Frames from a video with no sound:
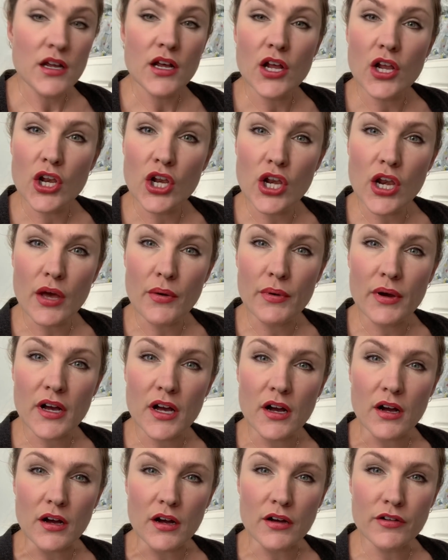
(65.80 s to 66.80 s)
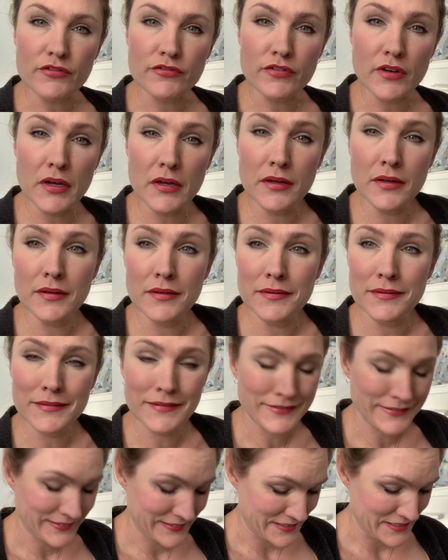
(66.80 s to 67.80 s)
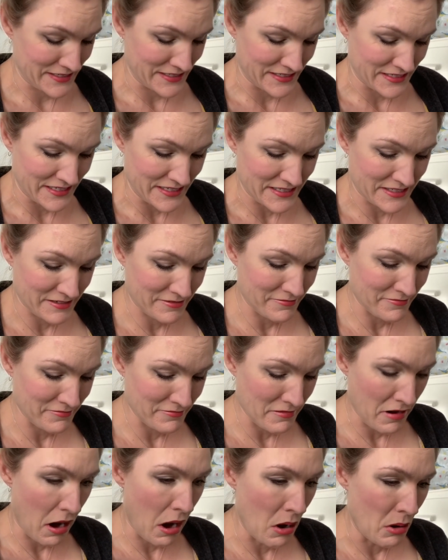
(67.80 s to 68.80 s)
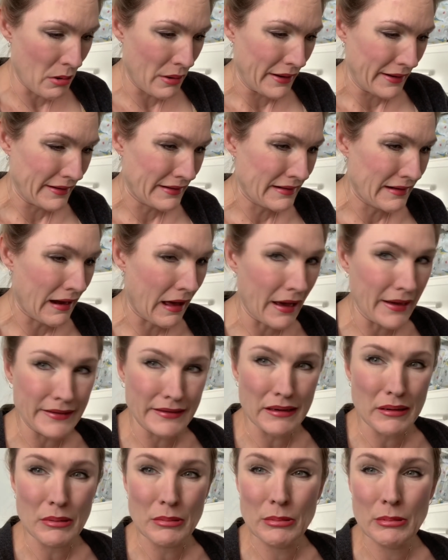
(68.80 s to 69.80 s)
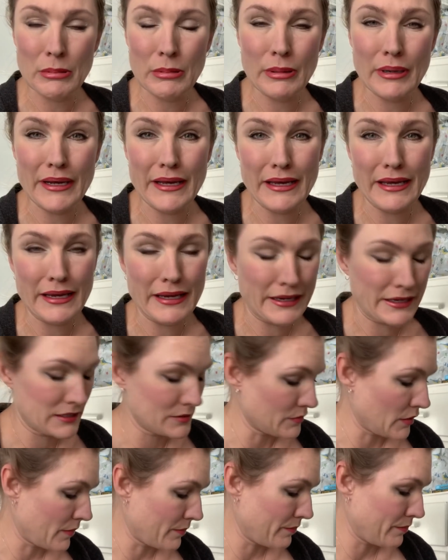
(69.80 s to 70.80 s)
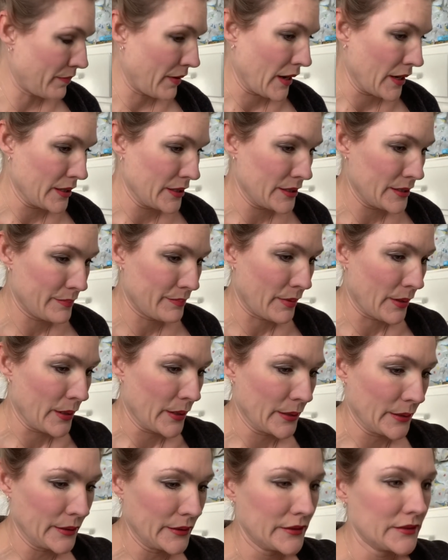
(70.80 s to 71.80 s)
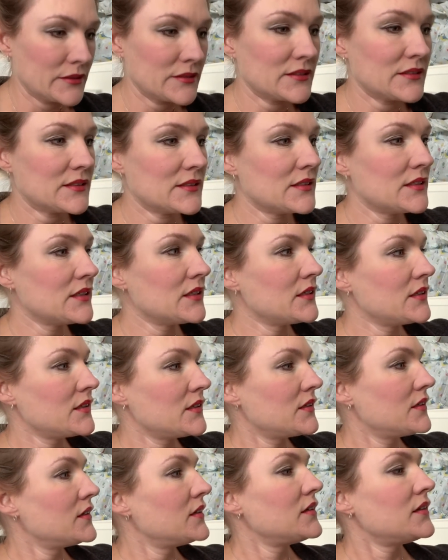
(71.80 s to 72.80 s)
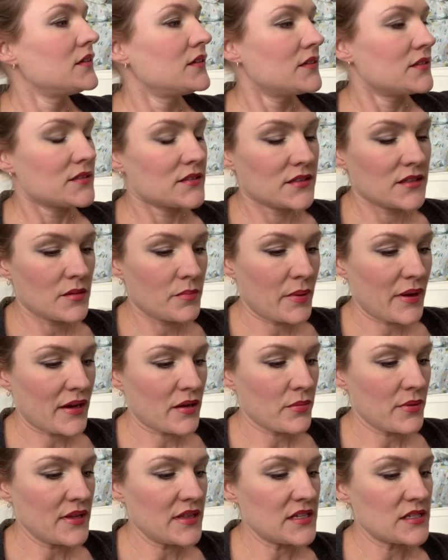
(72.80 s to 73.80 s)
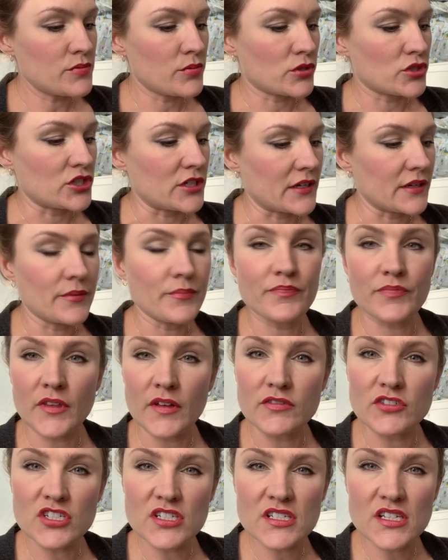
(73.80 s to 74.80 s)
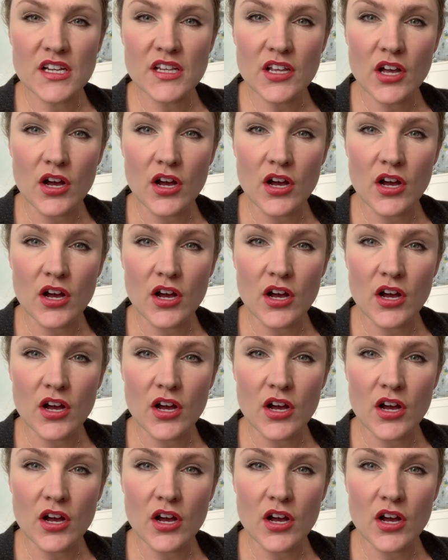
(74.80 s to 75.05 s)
lower calf. Because he's growing like a weed, my baby. So I'm going to pack away this washing. I've just done the